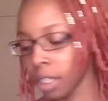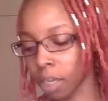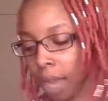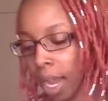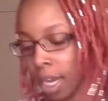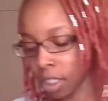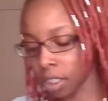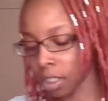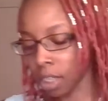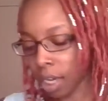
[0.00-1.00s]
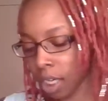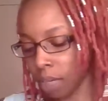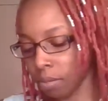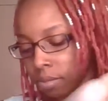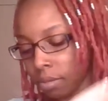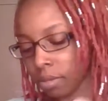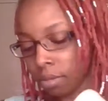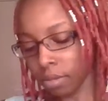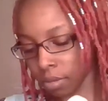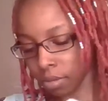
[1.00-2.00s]
I'm ashy. I didn't
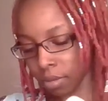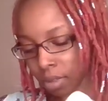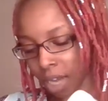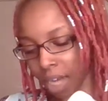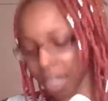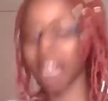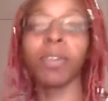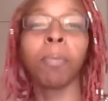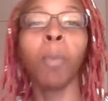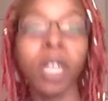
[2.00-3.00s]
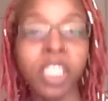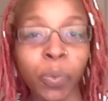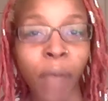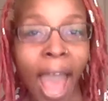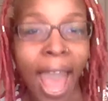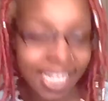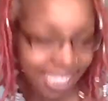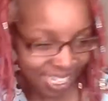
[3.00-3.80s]
even moisturize.